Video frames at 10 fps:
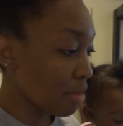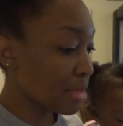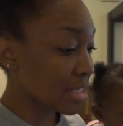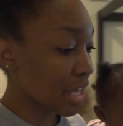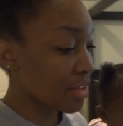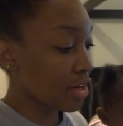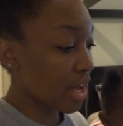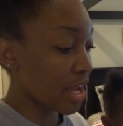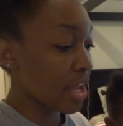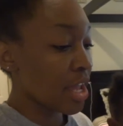But Skylar and
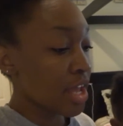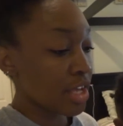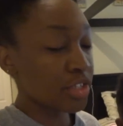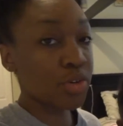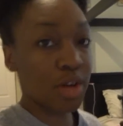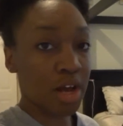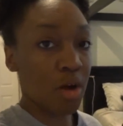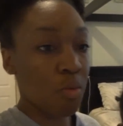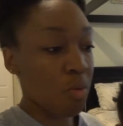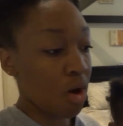I enjoyed
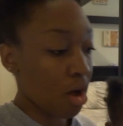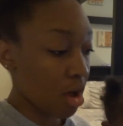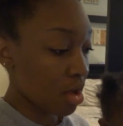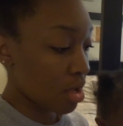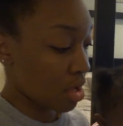our walk.